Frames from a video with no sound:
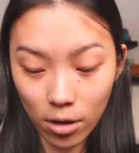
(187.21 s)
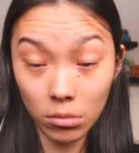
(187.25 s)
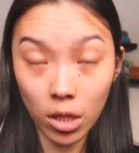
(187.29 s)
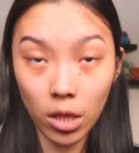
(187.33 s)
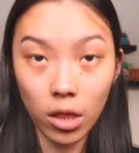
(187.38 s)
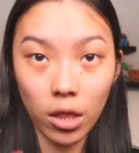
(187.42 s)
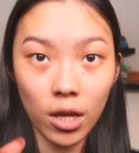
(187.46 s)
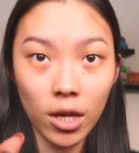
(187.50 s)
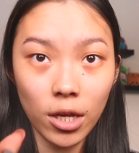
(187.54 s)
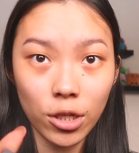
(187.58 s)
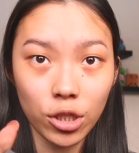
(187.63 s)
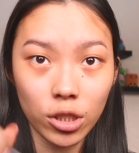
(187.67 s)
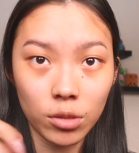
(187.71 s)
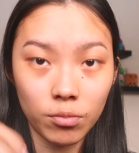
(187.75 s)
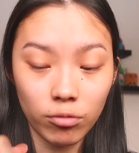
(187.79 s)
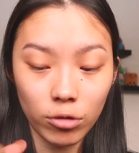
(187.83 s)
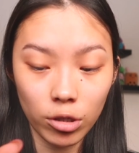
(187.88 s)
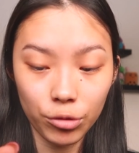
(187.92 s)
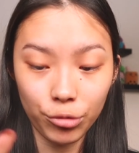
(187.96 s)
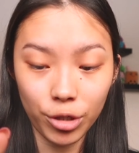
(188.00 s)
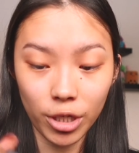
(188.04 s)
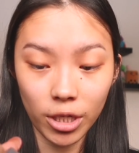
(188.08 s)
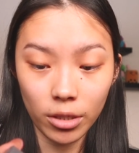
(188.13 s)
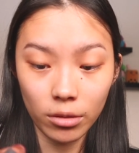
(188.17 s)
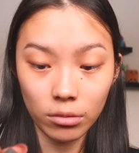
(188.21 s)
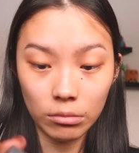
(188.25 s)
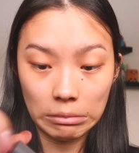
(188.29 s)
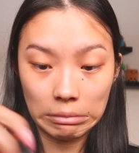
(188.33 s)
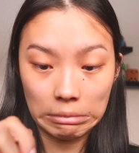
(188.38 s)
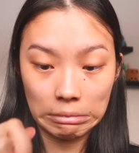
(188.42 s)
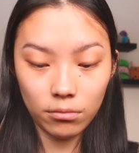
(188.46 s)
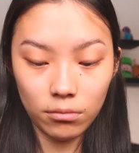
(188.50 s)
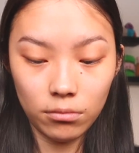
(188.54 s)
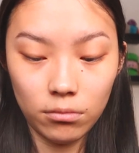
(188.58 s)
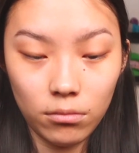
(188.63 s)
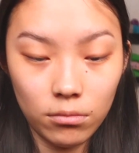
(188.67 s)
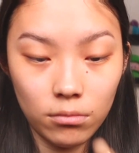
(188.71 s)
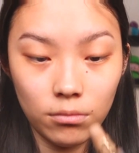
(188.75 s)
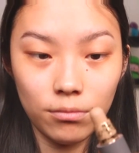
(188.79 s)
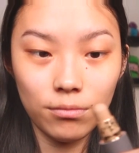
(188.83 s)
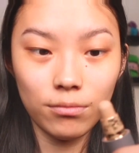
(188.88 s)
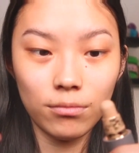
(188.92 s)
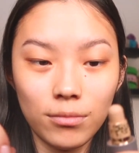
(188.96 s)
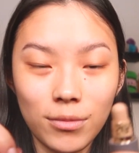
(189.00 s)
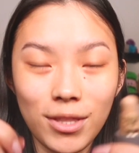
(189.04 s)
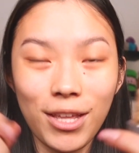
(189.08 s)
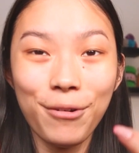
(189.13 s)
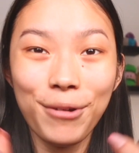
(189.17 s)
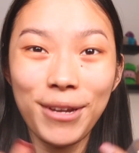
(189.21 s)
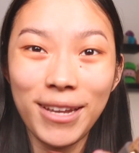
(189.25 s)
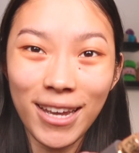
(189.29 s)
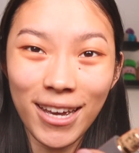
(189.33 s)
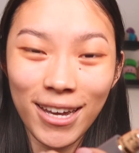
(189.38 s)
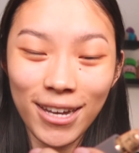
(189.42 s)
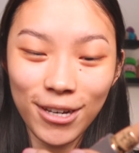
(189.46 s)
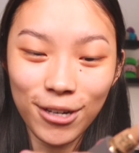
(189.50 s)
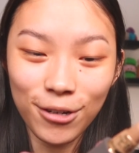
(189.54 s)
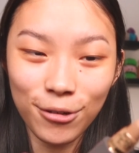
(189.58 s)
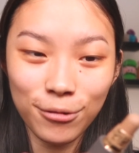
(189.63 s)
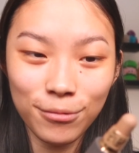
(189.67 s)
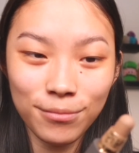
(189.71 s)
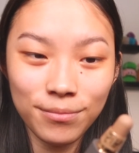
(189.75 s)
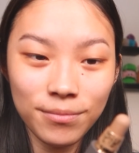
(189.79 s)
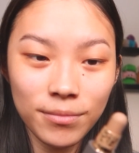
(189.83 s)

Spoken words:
I think I just broke it. There we go.